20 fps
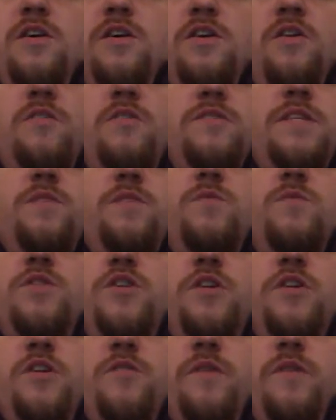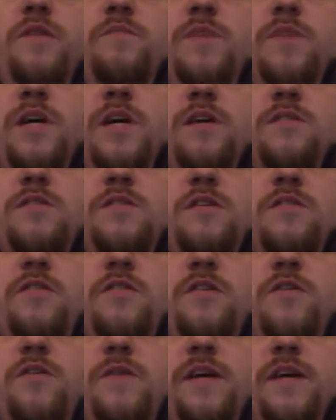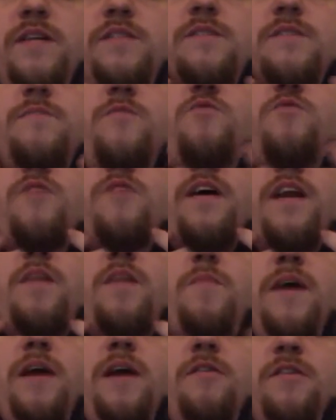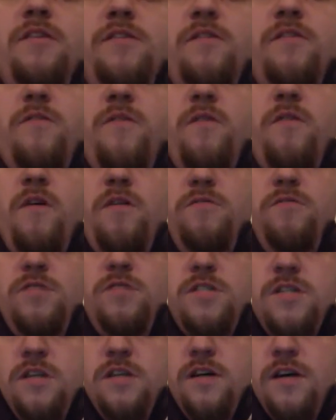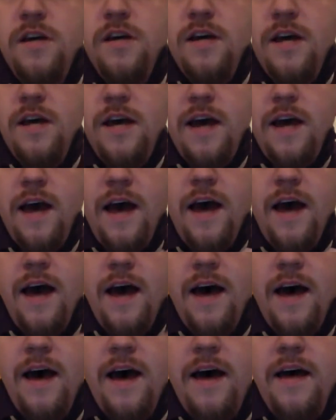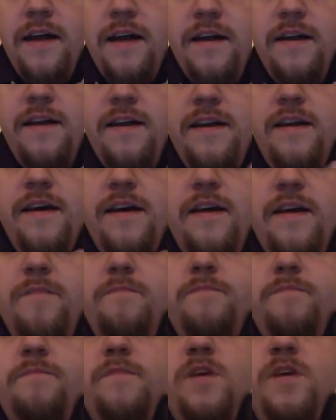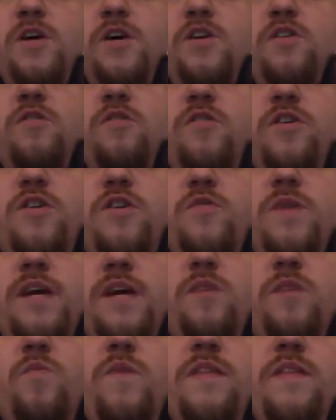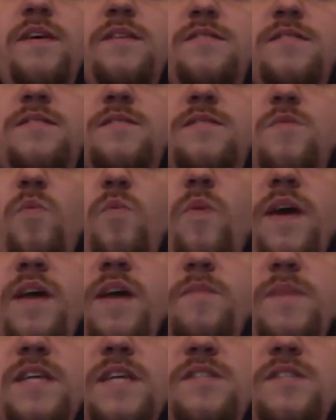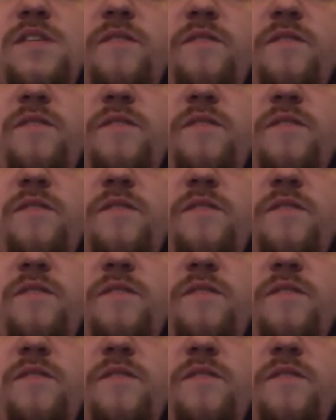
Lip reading: you don't see what you're doing because you're doing it right up here at your throat, and you're doing it with this weird piece of